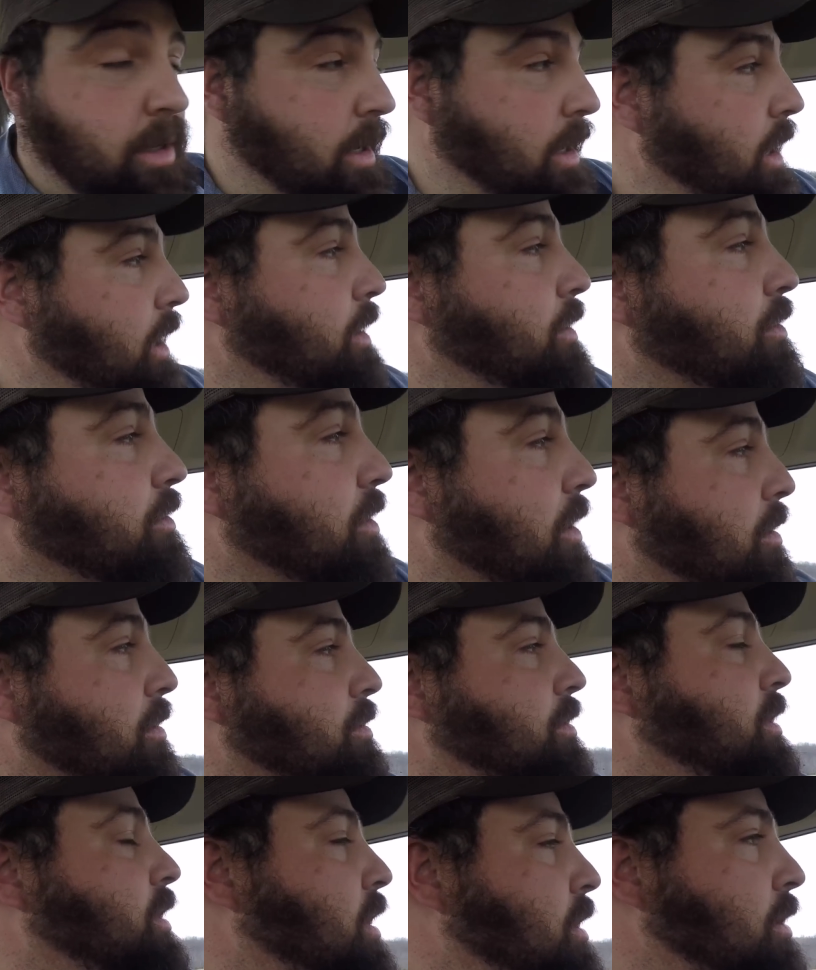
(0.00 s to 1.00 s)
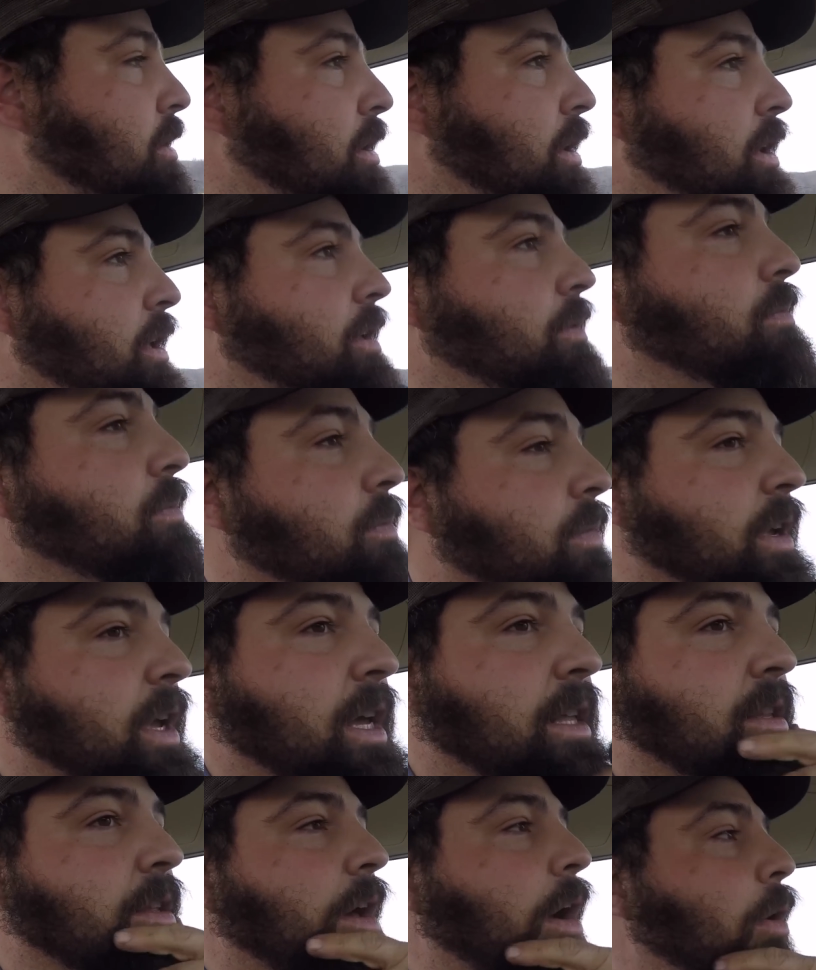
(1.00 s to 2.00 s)
and stir the dirt up,
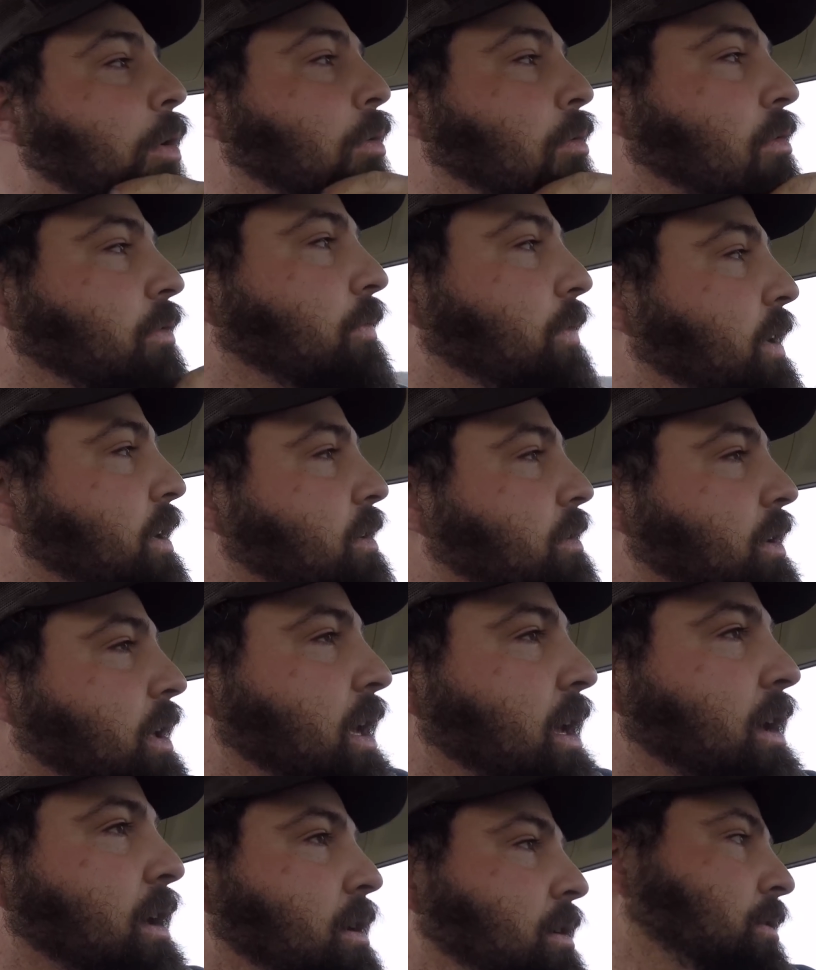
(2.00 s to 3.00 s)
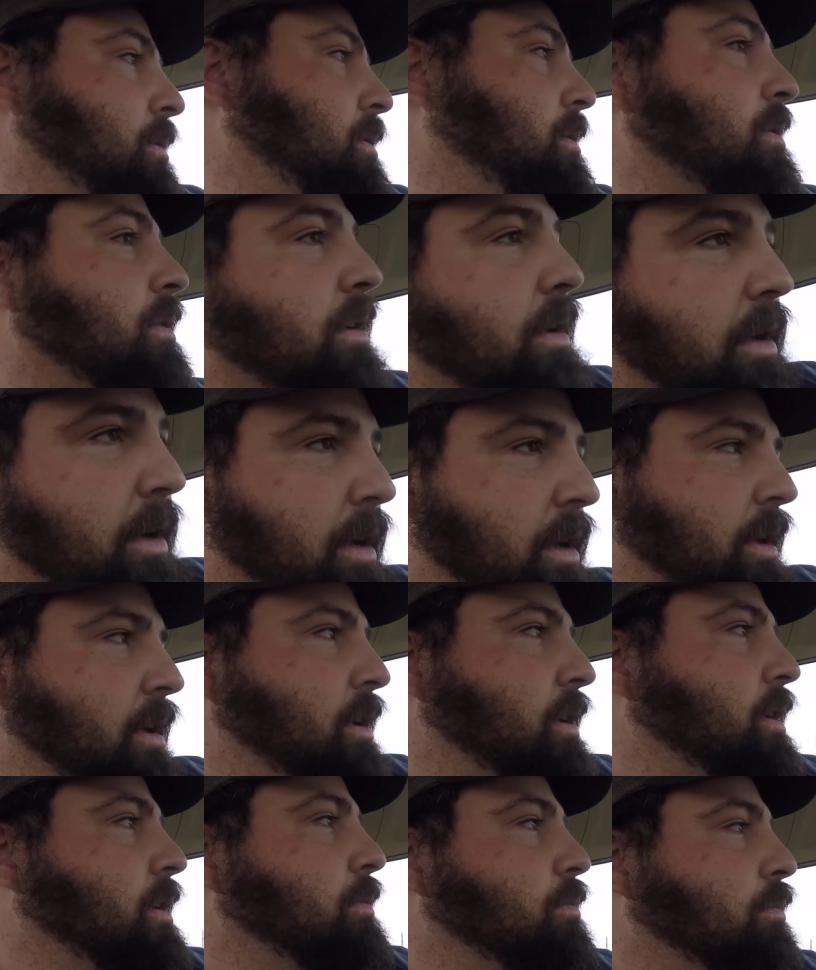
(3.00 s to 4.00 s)
get the holes filled in,
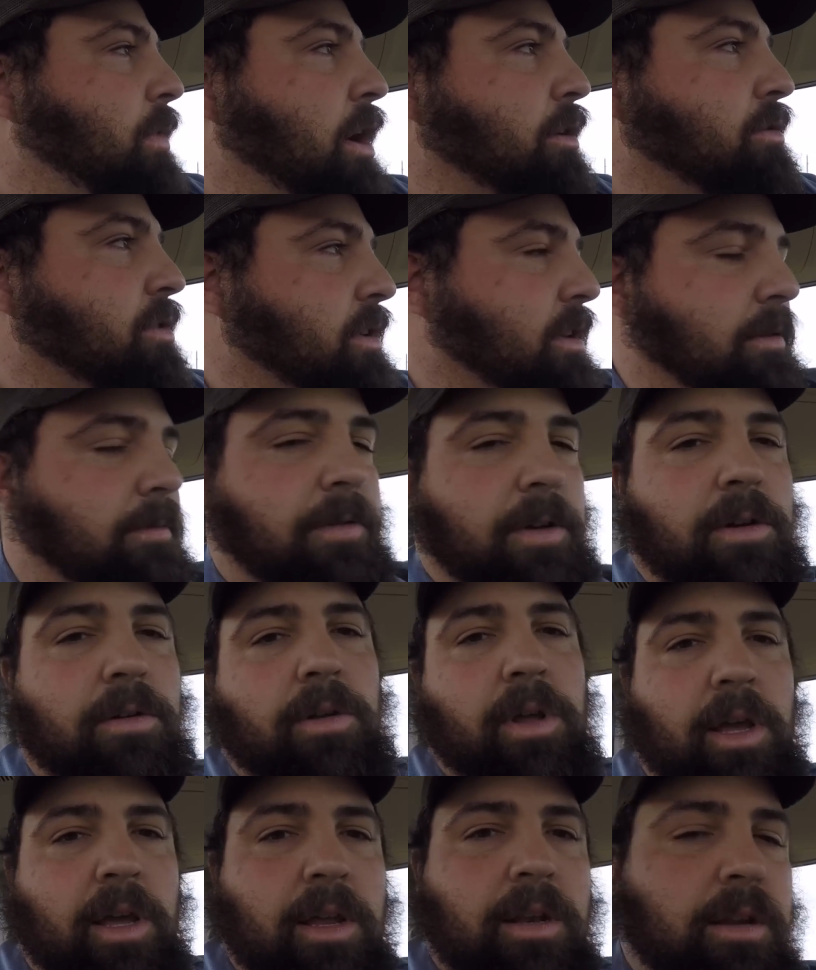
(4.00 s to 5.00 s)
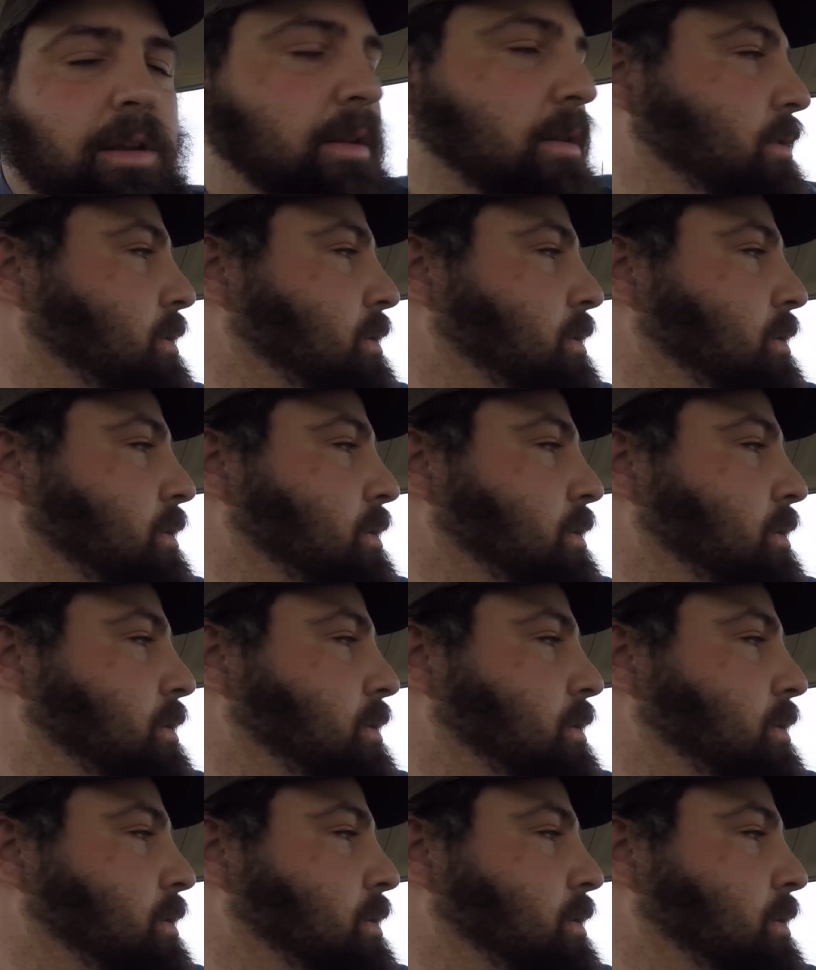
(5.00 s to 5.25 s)
mostly filled in.